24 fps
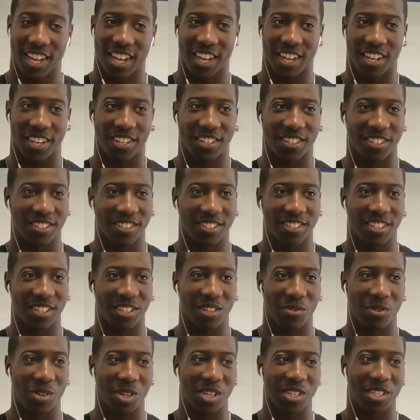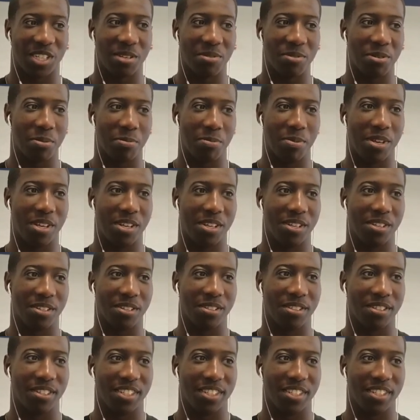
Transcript: Yeah, we're the team to beat.